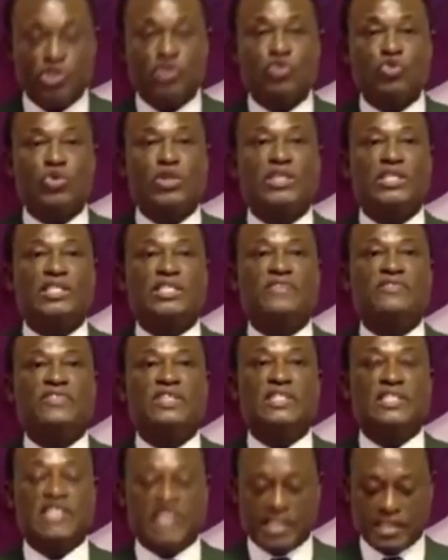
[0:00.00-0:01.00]

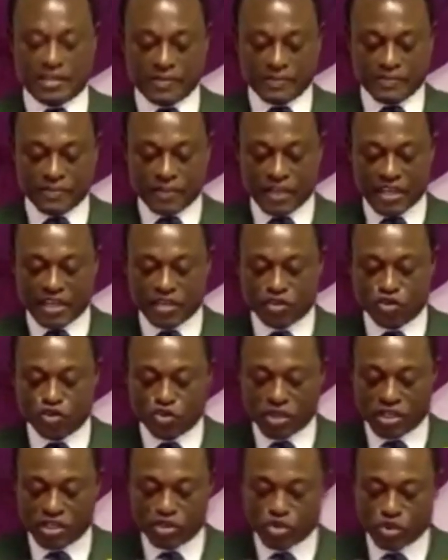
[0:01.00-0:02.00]
2017 and
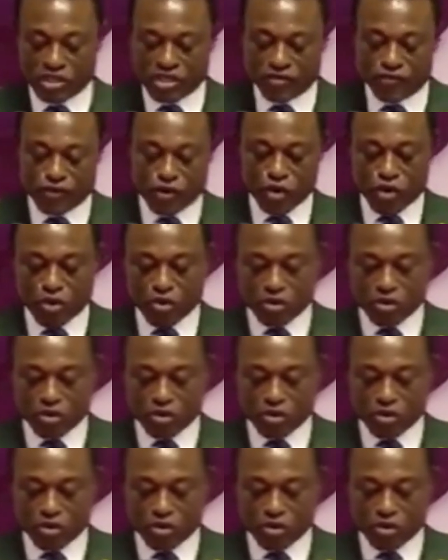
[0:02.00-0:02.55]
2024.